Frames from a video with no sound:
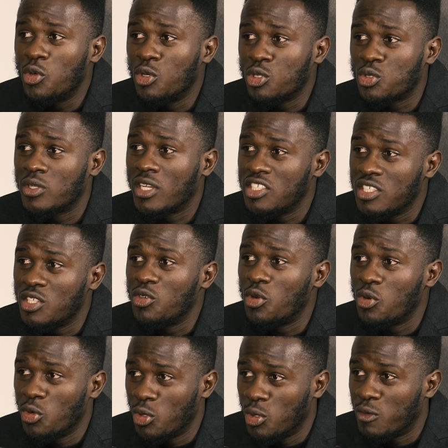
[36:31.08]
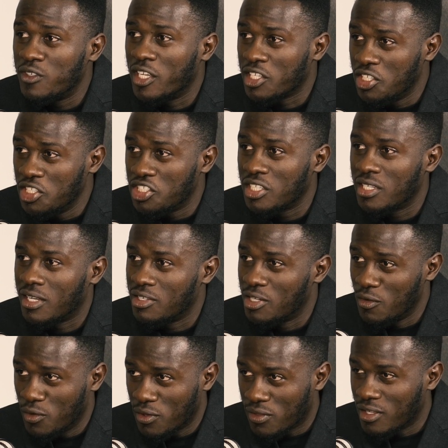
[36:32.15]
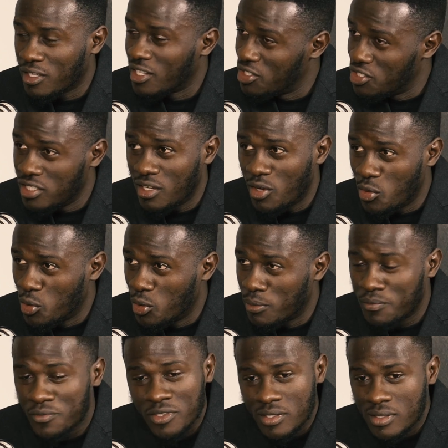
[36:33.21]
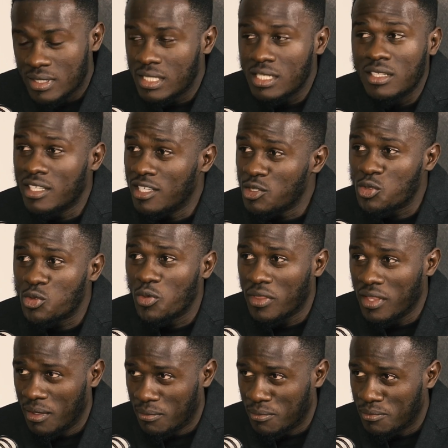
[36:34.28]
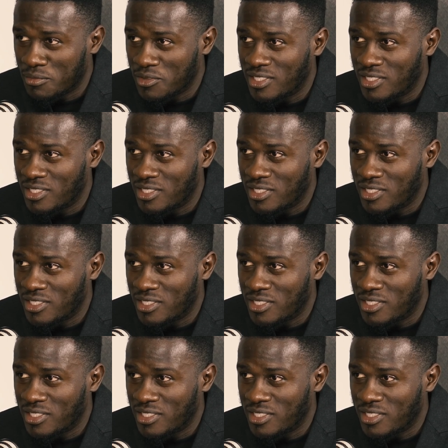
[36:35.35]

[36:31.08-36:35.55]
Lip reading: notion, the general role of the kitchen and everything, the gender role still gets to them,